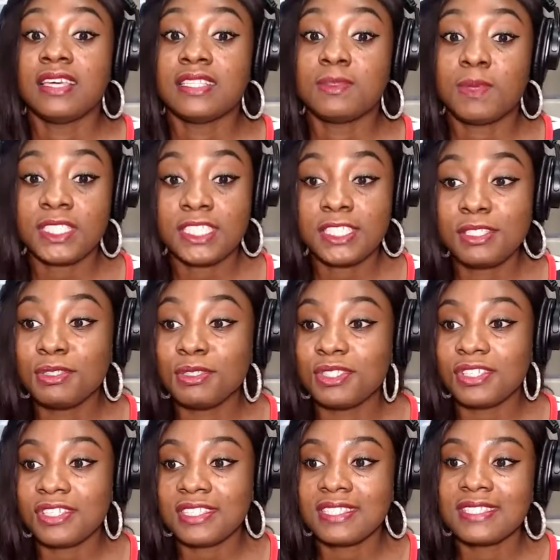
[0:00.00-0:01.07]
It's better you
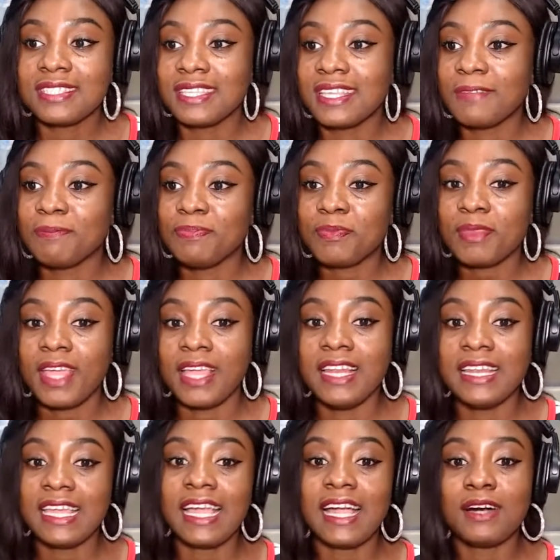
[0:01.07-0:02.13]
just
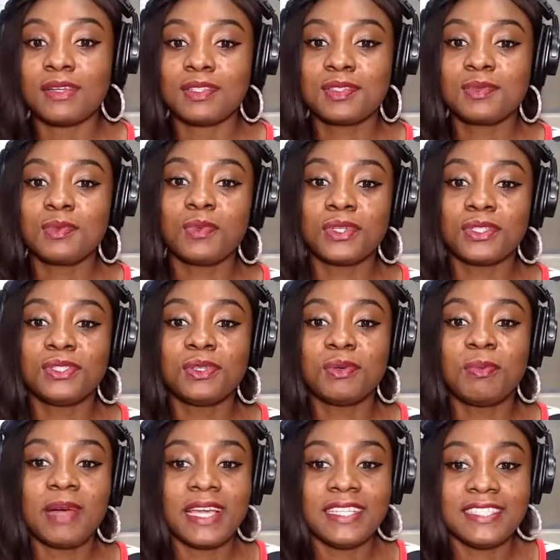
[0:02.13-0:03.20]
lay out what
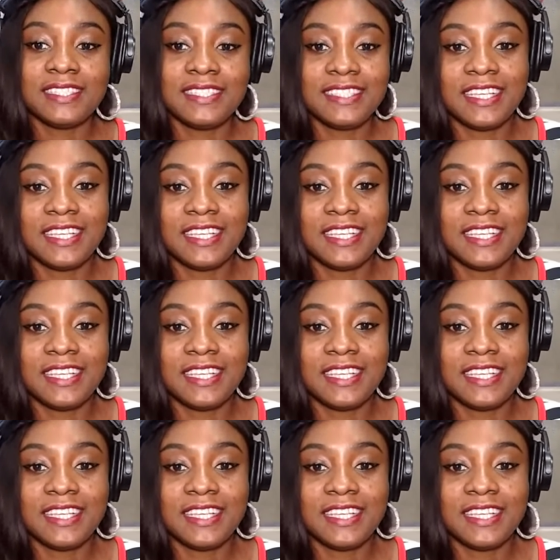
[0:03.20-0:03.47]
your mind is